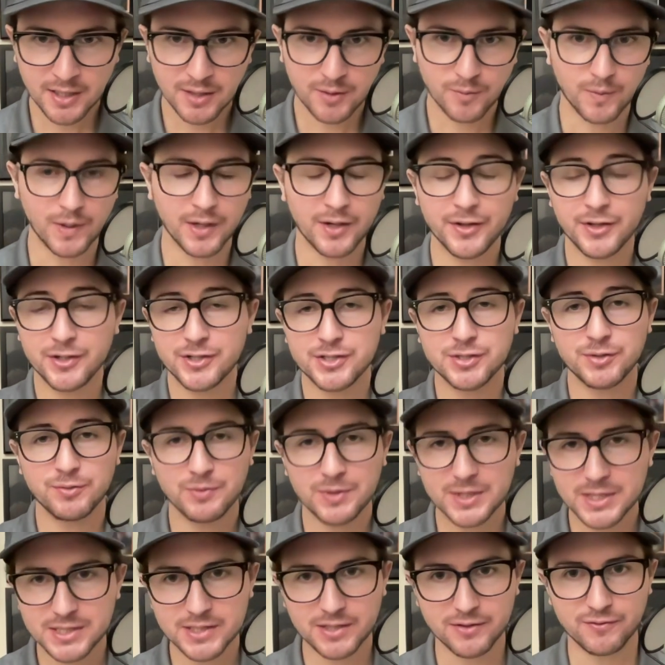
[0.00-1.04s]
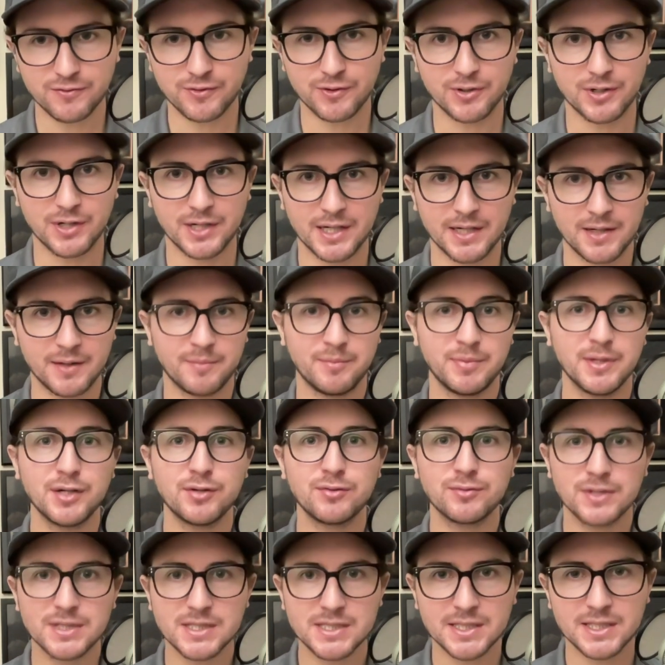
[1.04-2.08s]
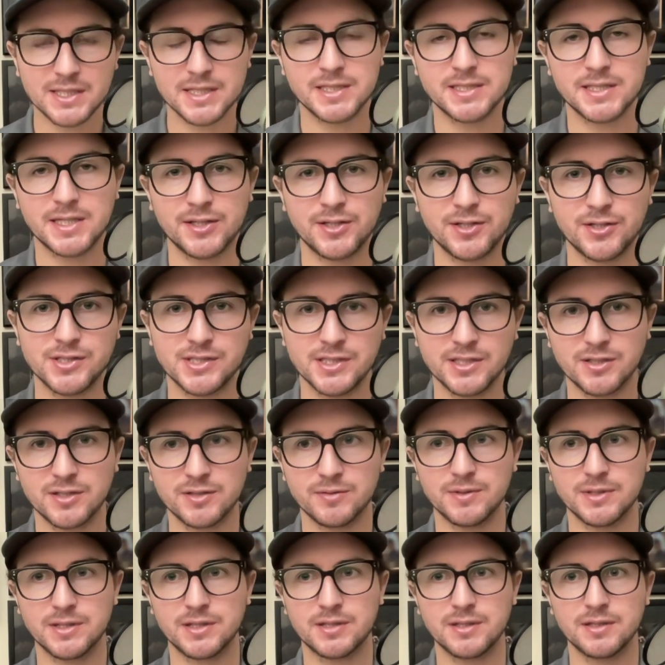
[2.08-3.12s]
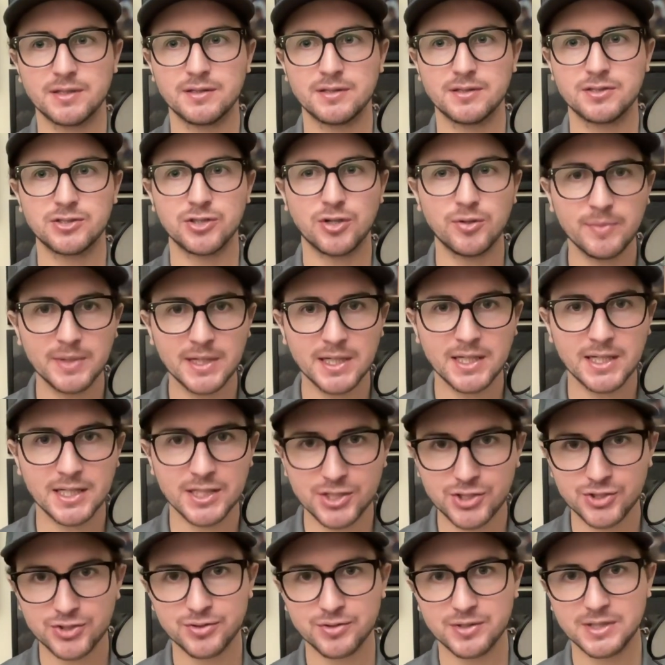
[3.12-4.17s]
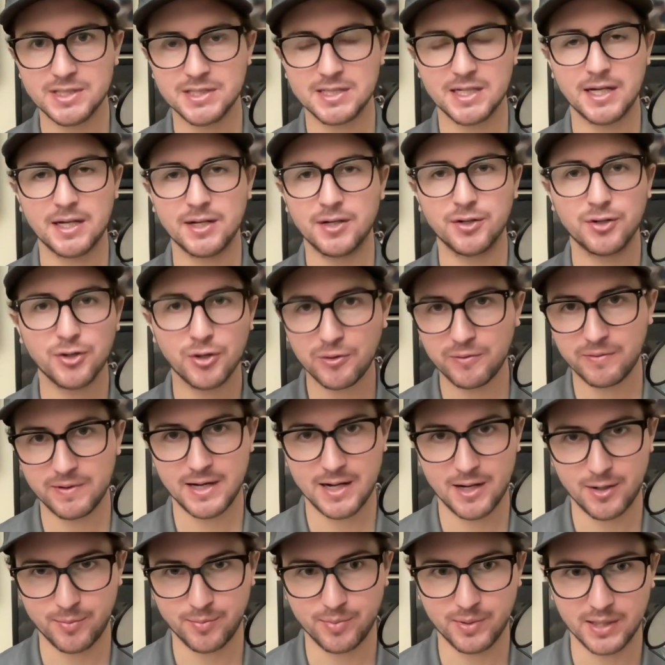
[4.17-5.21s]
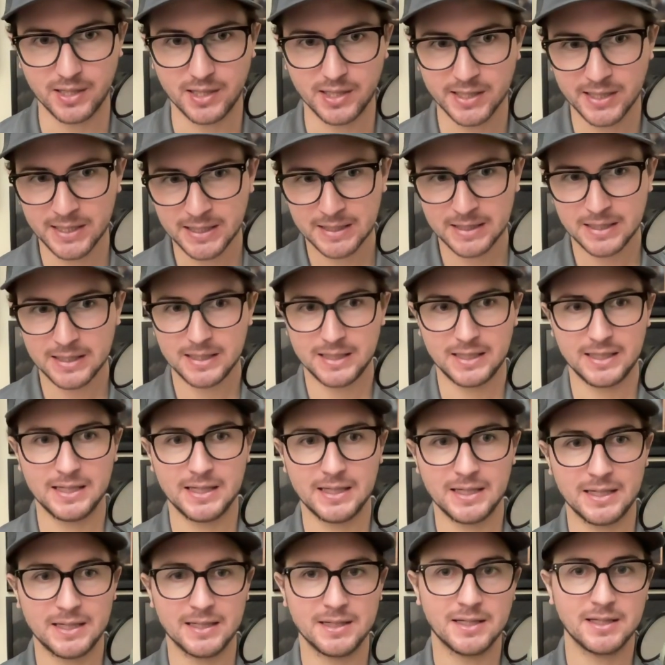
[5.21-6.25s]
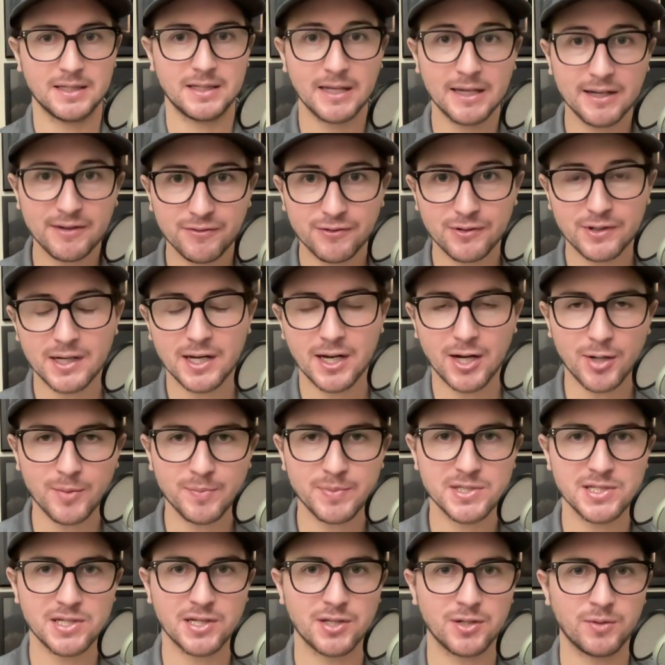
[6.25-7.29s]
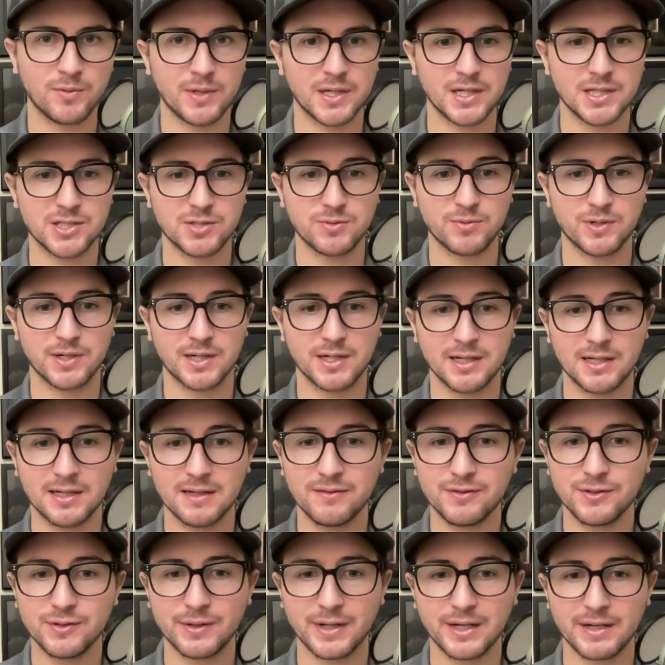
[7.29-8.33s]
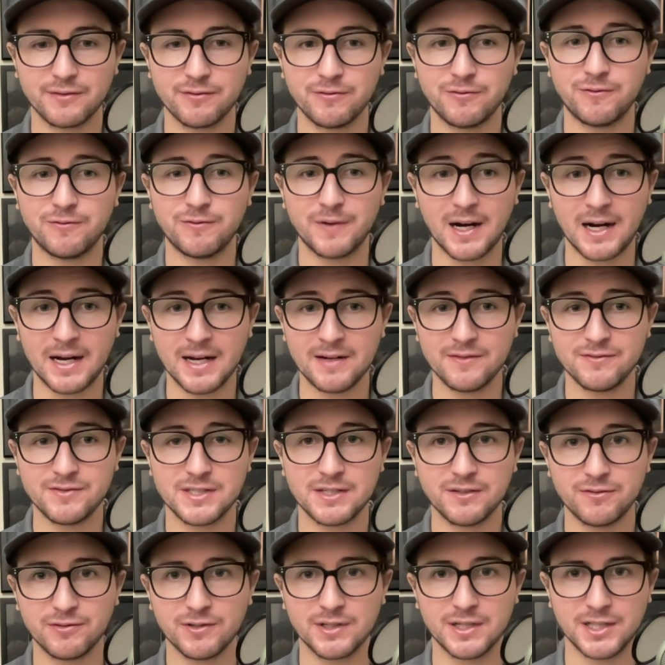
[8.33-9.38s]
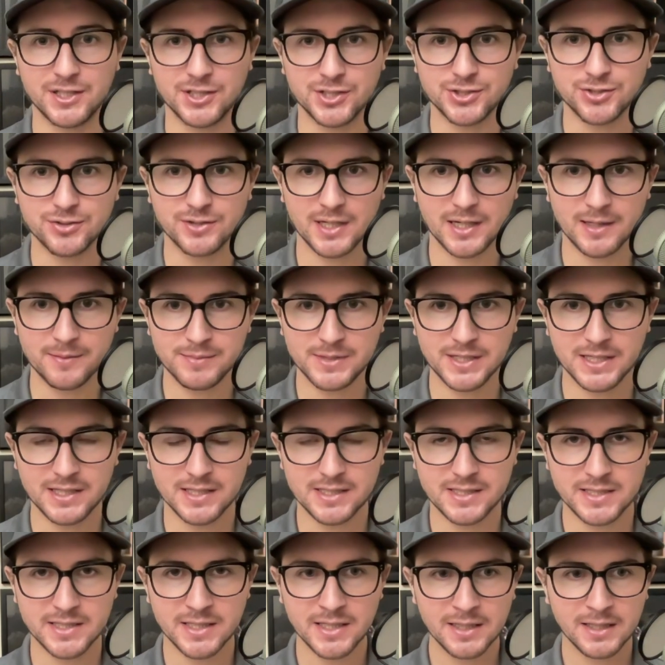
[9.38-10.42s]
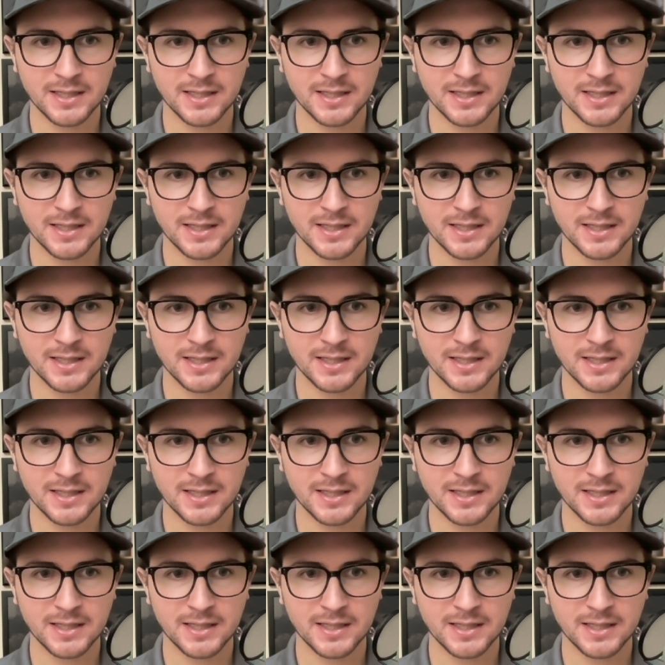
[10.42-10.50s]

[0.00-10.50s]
Well, there's a reason for it. And a big reason is that they're dealing with so many injuries and a COVID outbreak. And thankfully, help is on the way. So we're going to give you like five different injury updates.